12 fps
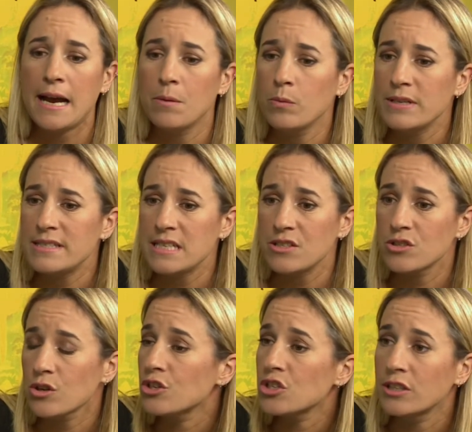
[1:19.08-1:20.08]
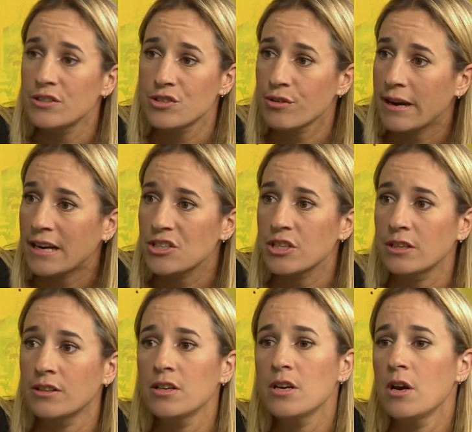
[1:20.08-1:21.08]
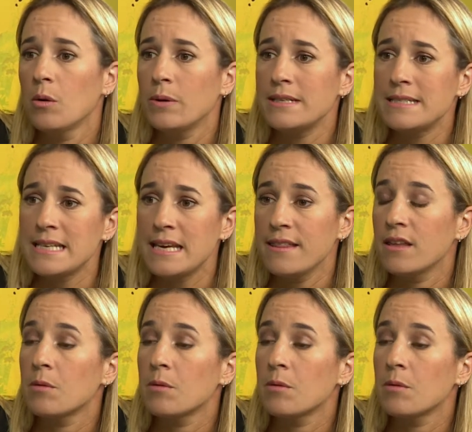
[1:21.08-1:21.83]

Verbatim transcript: um, we see social interaction, we see